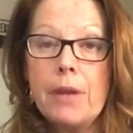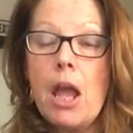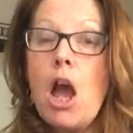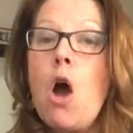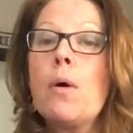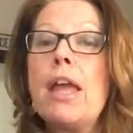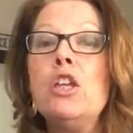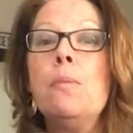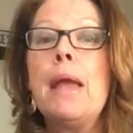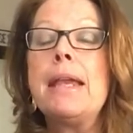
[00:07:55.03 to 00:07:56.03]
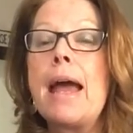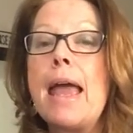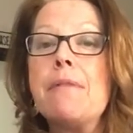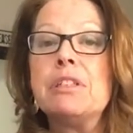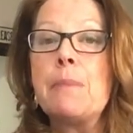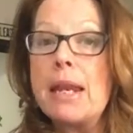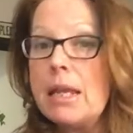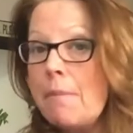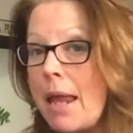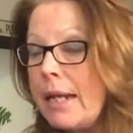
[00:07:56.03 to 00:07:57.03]
Okay, you may not have as many
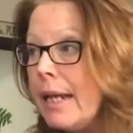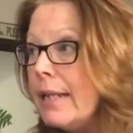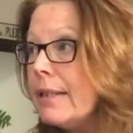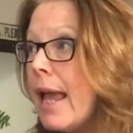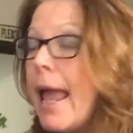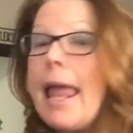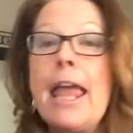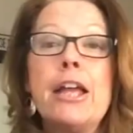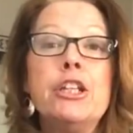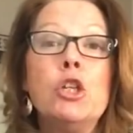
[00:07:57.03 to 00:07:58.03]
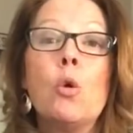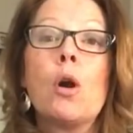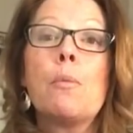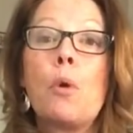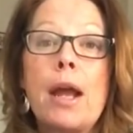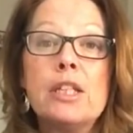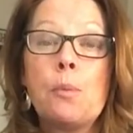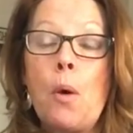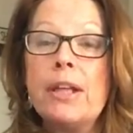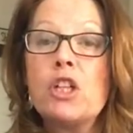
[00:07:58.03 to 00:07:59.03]
amenities and your price
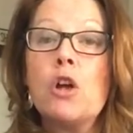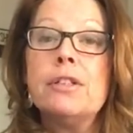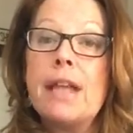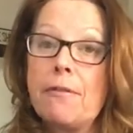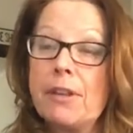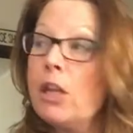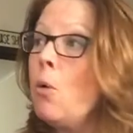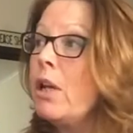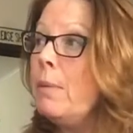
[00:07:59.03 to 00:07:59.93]
points are definitely going to be